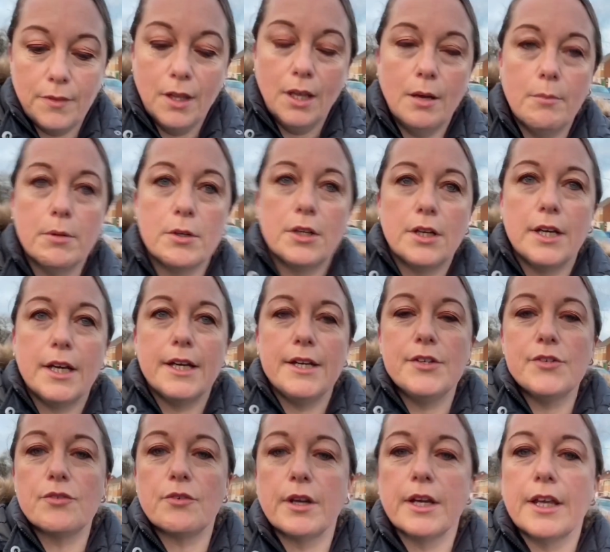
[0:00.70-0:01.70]
I'm on an
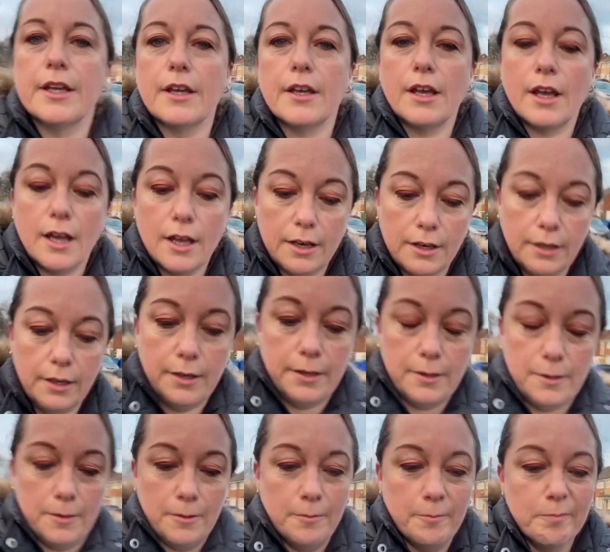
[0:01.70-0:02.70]
ice rink again.
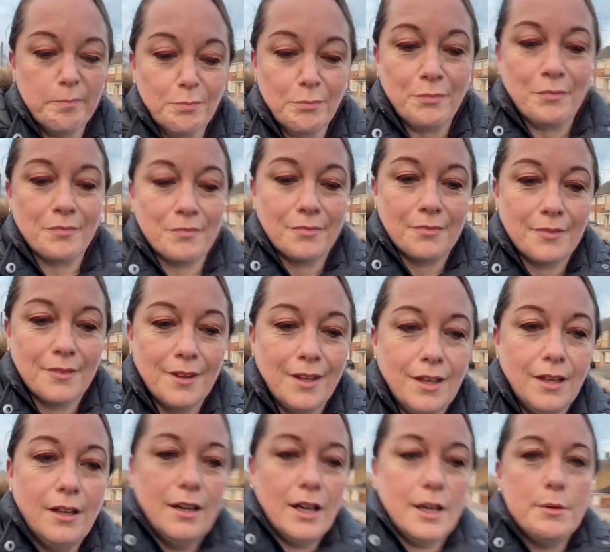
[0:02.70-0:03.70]

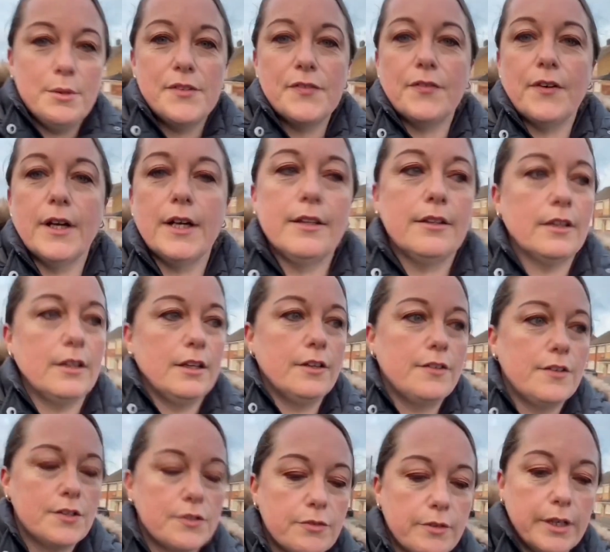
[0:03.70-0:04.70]
I always find that
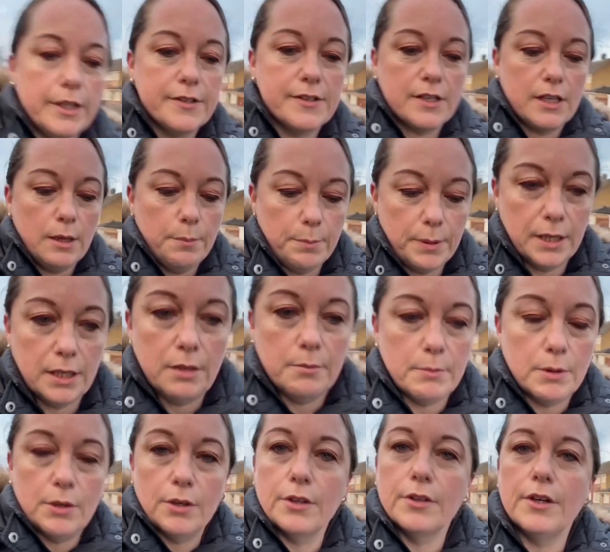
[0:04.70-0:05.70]
if it's really slippy in the
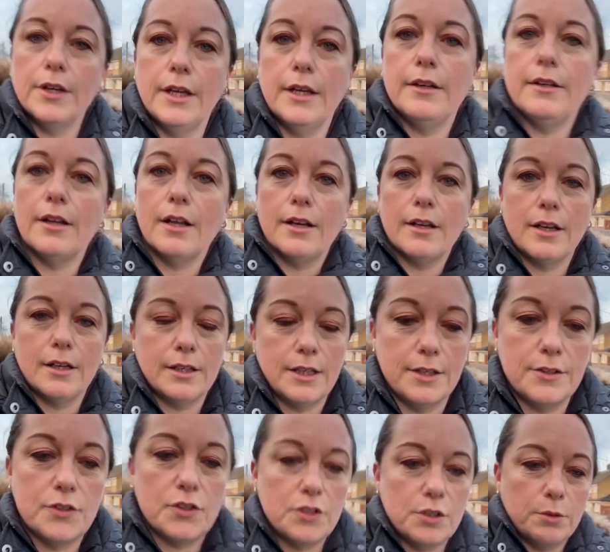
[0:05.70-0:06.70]
morning and I
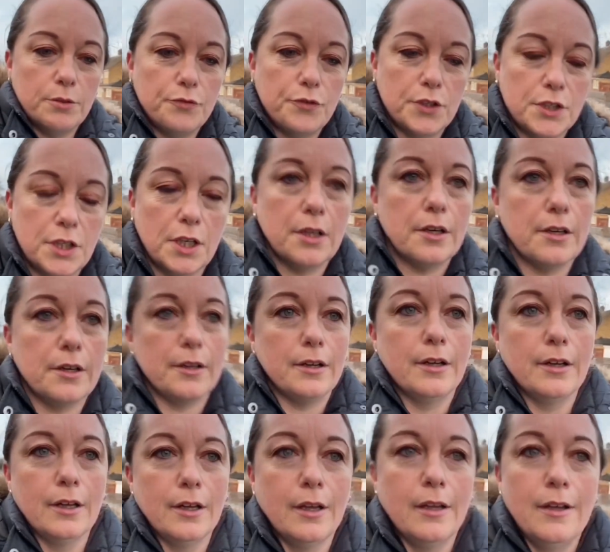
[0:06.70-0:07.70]
need to do a video,
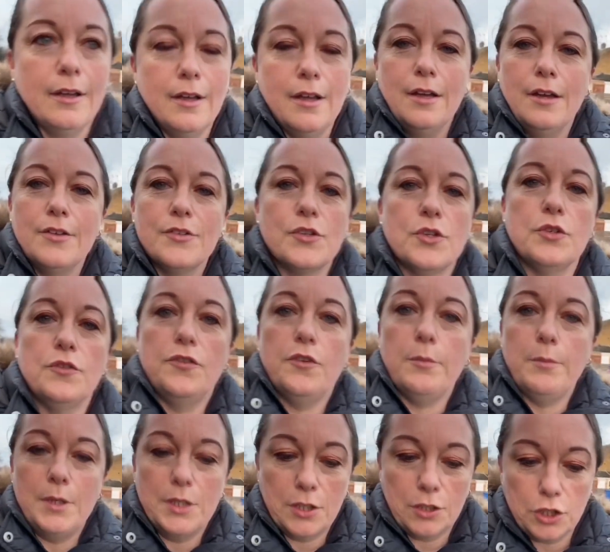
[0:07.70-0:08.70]
it's good for
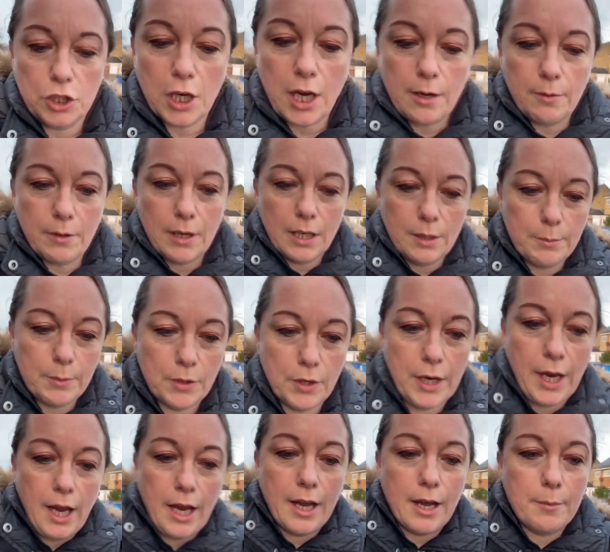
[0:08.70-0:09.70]
me to chat while I'm on
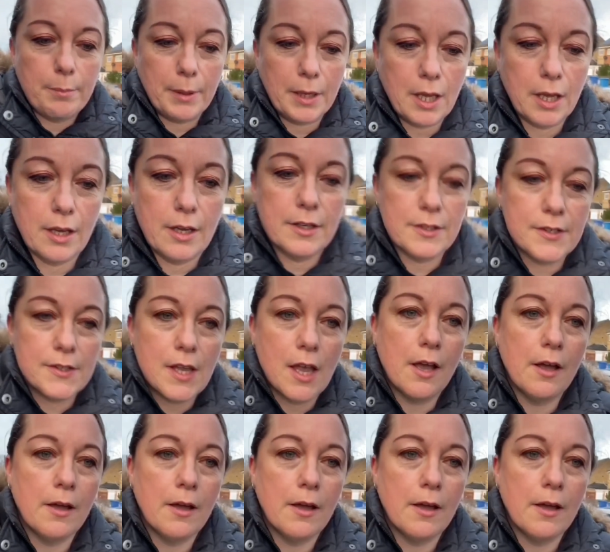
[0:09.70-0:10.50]
here, because